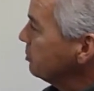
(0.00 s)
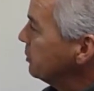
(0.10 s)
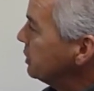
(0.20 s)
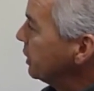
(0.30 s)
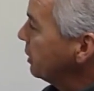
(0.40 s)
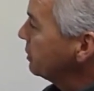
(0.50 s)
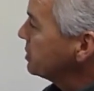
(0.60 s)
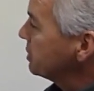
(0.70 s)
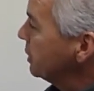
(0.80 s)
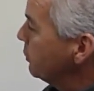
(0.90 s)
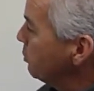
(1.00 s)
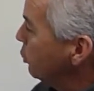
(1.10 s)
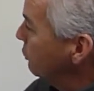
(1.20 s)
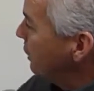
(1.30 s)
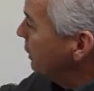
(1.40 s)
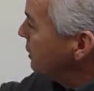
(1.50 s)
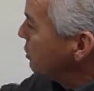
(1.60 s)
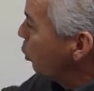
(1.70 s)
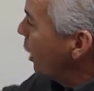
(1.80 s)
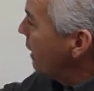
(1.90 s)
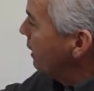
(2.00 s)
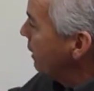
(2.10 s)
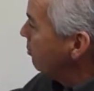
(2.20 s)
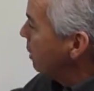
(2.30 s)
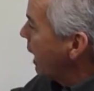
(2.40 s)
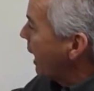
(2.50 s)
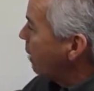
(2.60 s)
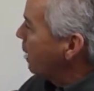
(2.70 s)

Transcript: meticulously removing this white and black